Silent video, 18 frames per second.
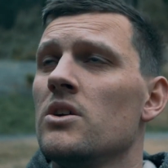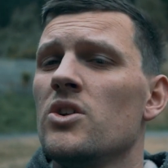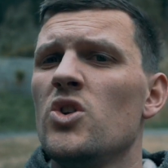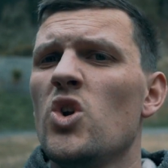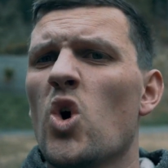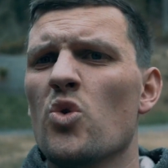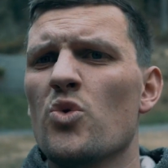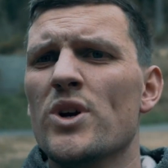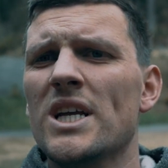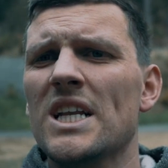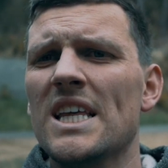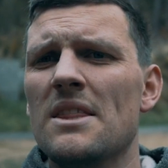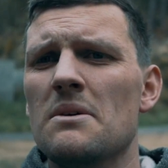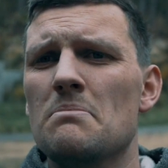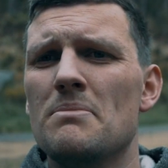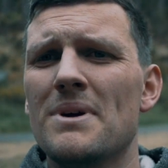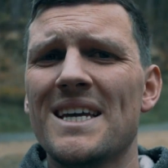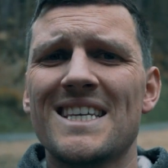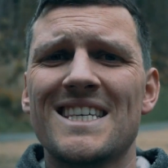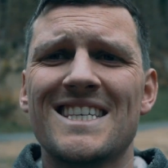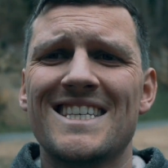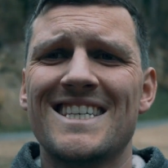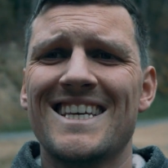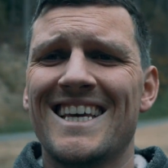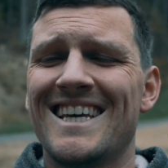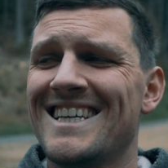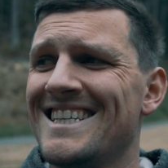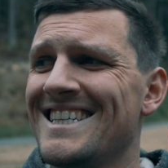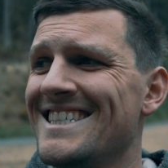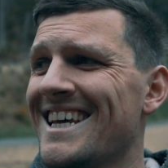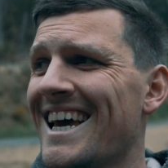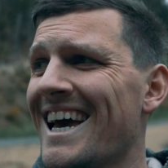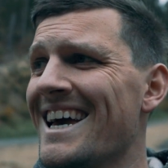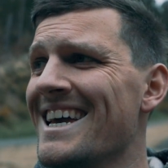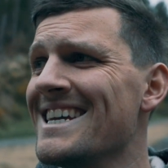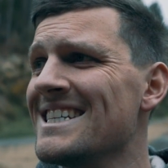Not really the best
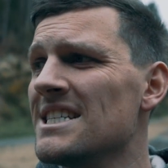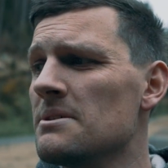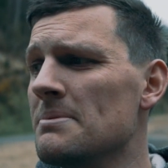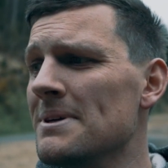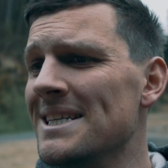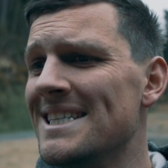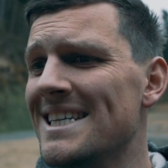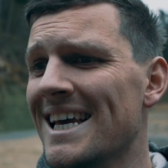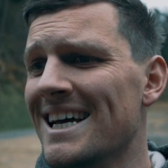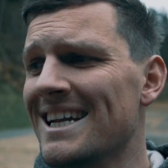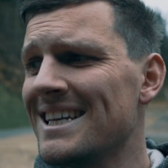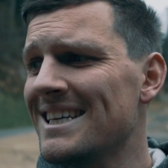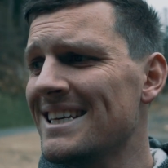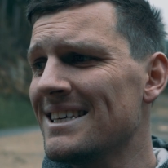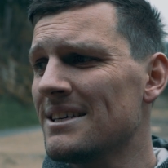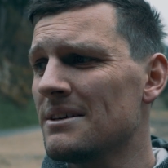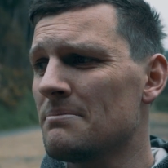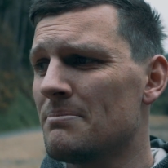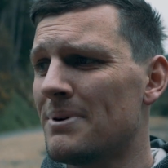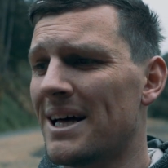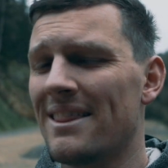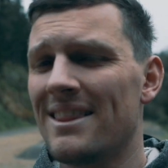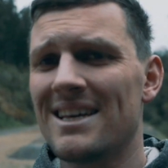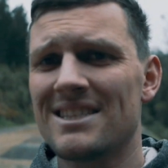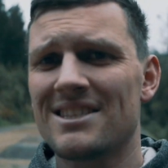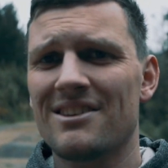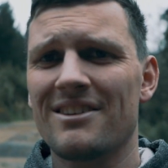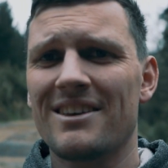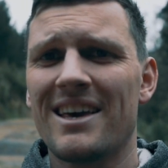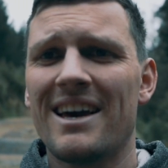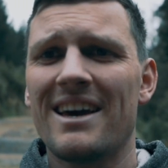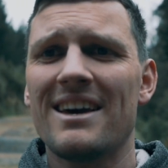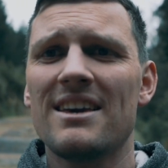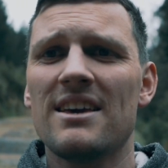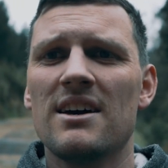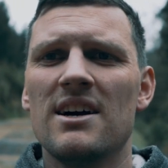day to be down here, but that's
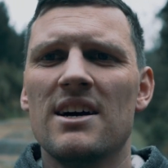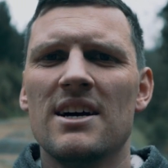okay.